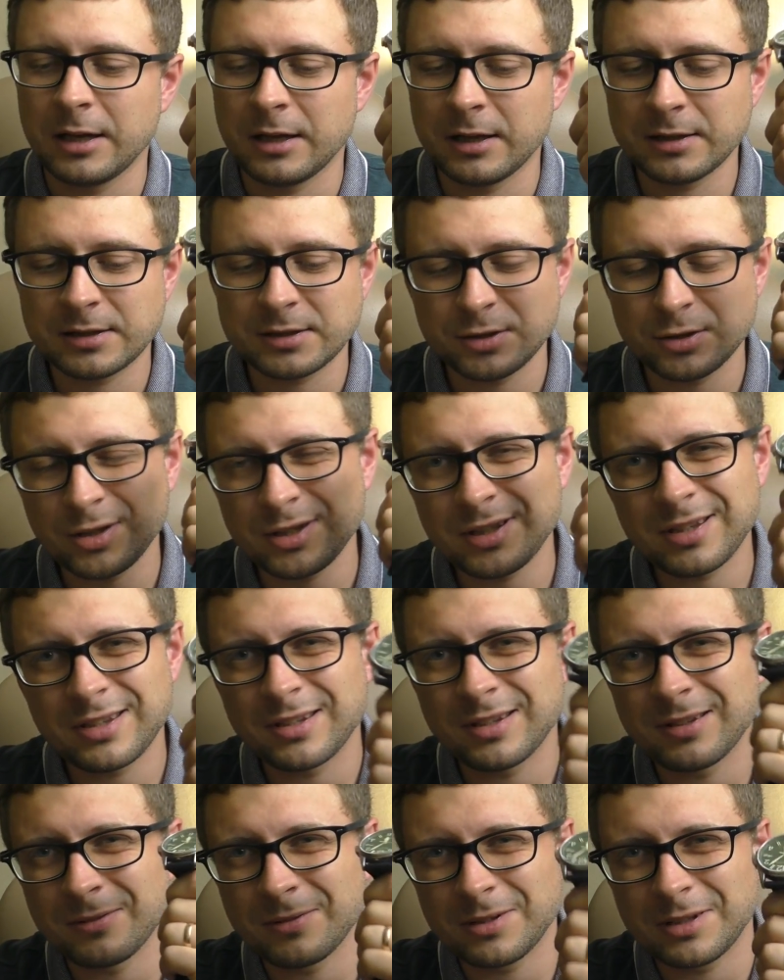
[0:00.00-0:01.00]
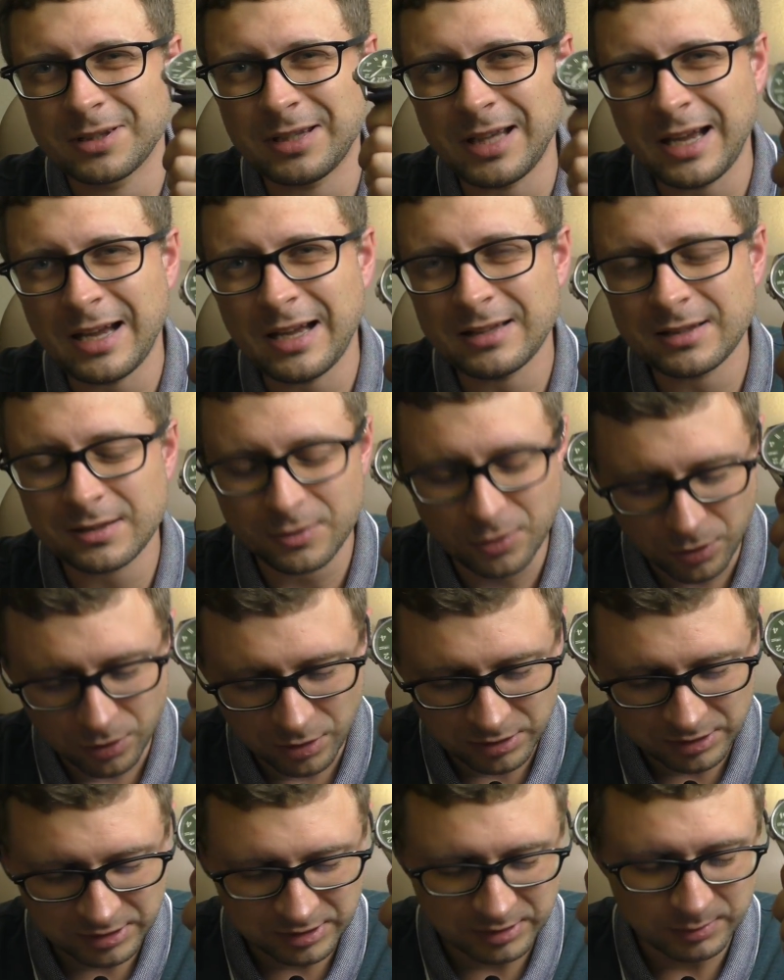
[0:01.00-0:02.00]
It's not that
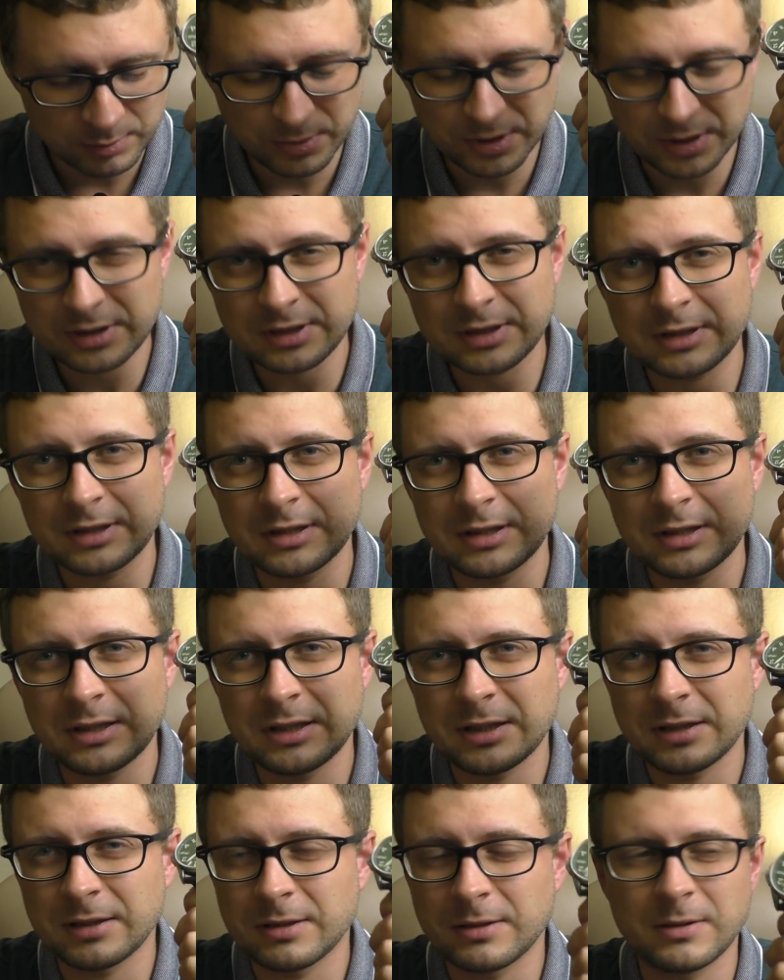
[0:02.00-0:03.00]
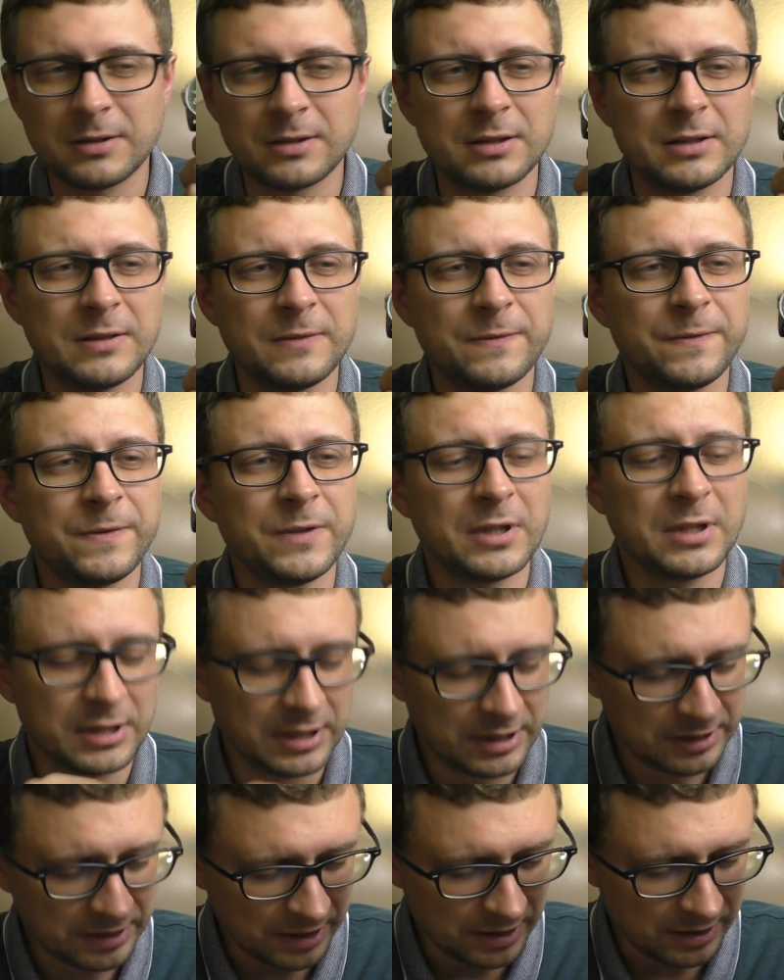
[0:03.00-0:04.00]
good, but the thing
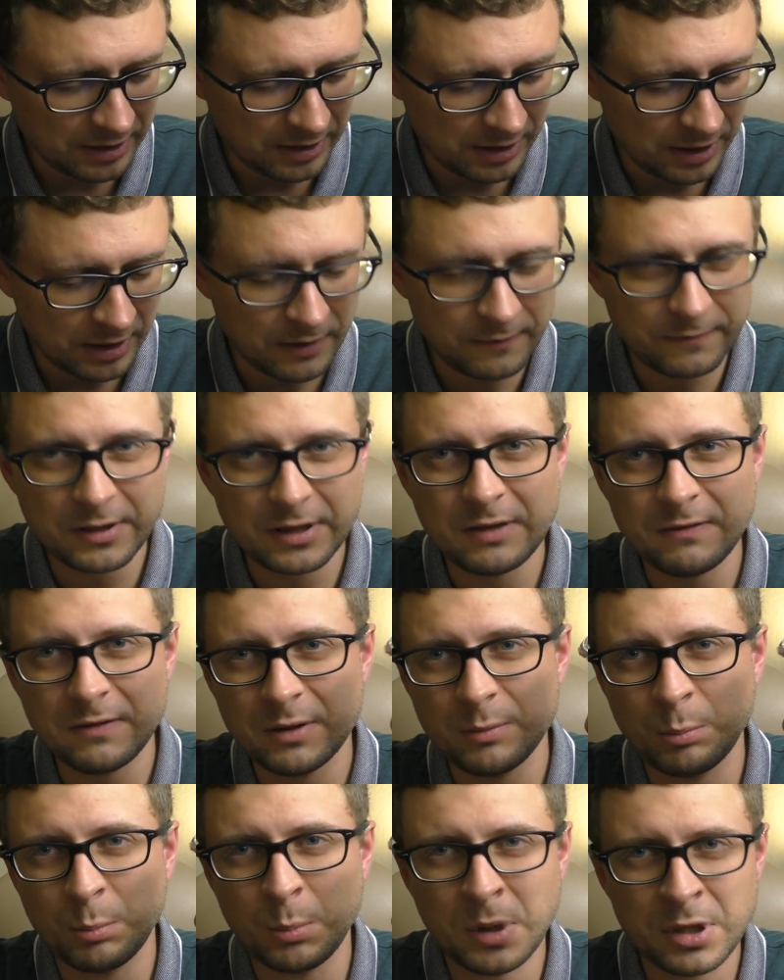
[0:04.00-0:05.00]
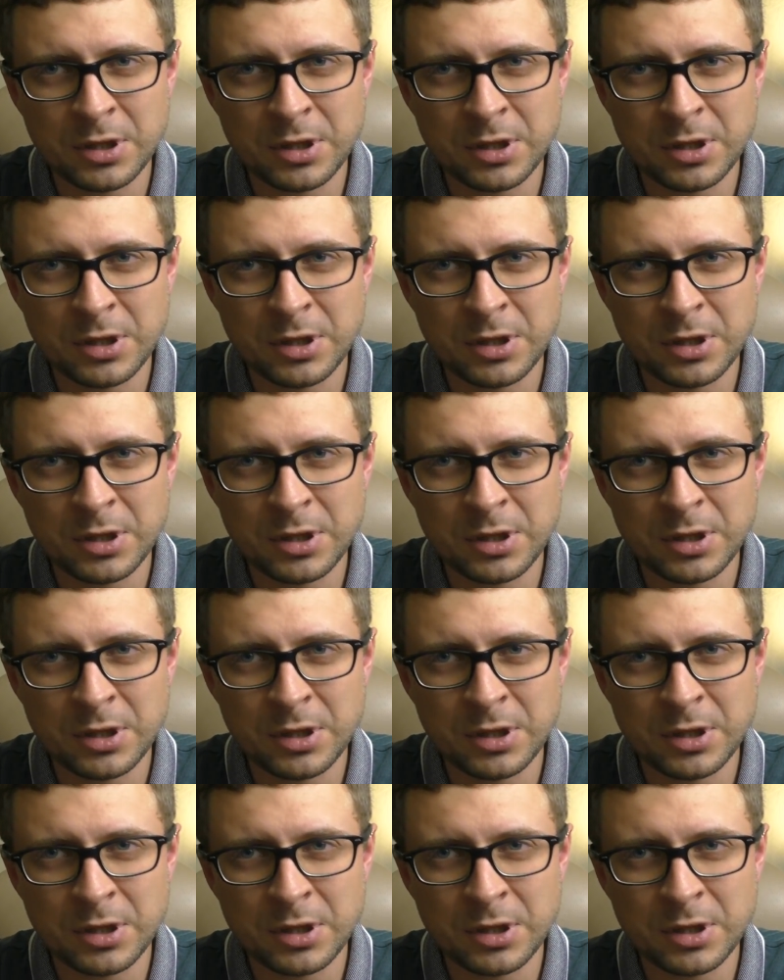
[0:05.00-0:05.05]
that I have even